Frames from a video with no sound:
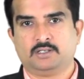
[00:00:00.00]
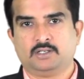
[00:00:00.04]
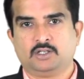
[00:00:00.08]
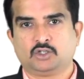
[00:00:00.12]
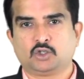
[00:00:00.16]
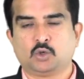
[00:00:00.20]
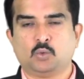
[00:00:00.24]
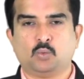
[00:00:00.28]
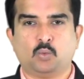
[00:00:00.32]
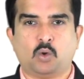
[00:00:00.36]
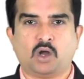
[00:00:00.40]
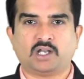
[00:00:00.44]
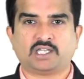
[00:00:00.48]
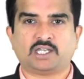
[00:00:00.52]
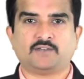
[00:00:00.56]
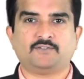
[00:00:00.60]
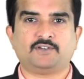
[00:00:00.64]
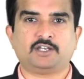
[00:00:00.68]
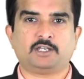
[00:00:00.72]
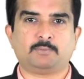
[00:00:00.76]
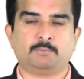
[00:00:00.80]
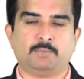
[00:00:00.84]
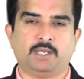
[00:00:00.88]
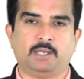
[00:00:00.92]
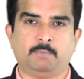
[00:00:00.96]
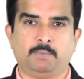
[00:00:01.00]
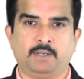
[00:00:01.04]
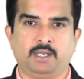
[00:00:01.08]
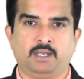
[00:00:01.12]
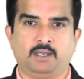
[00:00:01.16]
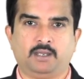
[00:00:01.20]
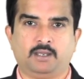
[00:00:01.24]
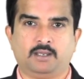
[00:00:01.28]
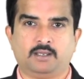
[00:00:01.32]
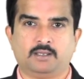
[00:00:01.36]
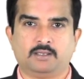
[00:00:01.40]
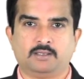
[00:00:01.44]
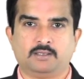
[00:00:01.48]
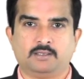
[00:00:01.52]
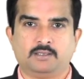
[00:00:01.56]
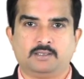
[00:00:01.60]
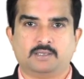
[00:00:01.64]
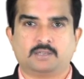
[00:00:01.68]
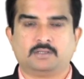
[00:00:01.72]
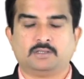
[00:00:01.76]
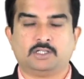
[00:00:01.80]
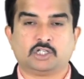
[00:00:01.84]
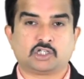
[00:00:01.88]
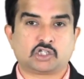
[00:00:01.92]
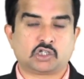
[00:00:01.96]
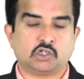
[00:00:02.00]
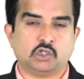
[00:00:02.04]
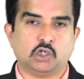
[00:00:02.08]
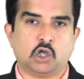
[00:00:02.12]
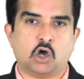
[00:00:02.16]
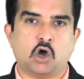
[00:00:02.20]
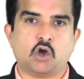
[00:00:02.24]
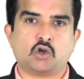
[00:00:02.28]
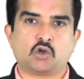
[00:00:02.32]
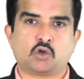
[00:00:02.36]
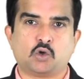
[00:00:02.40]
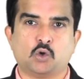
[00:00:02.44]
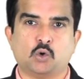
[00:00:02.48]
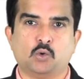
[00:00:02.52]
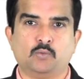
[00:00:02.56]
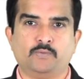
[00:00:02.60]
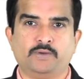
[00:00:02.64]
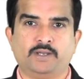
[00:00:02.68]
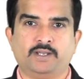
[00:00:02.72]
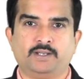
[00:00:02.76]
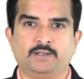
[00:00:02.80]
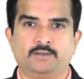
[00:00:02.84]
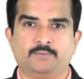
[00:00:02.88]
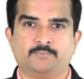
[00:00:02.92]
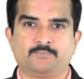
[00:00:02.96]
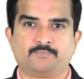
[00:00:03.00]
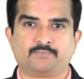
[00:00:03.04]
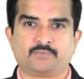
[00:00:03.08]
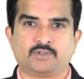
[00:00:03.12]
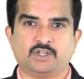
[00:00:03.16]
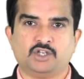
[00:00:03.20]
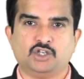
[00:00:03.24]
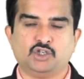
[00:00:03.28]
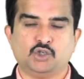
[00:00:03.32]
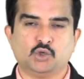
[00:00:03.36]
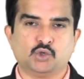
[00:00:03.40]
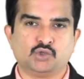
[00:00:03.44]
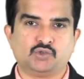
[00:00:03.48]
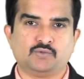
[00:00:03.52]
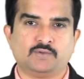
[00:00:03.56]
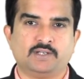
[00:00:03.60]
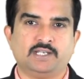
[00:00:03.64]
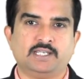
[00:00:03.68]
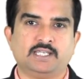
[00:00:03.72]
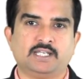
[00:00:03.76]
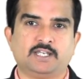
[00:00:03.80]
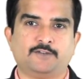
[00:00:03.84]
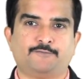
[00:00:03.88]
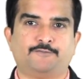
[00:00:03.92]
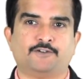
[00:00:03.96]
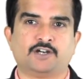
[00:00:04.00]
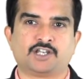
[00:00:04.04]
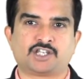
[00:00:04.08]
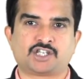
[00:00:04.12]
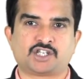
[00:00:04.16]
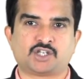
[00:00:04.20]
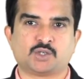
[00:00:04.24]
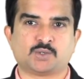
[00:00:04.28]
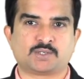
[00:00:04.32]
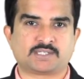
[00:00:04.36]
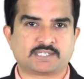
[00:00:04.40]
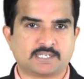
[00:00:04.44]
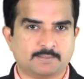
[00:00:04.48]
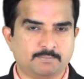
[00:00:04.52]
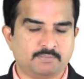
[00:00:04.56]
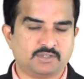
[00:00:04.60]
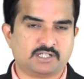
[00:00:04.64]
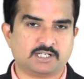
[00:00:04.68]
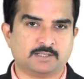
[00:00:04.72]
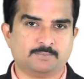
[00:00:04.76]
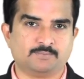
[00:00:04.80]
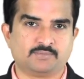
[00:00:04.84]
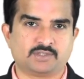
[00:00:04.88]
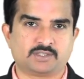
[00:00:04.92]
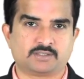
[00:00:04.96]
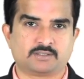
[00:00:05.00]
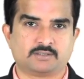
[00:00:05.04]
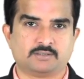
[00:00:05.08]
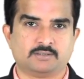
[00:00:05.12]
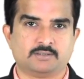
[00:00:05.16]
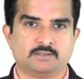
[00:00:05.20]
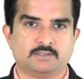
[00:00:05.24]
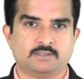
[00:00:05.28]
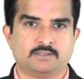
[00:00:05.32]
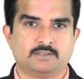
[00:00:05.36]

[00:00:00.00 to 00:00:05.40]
So whatever it may be, this long COVID usually refers to symptoms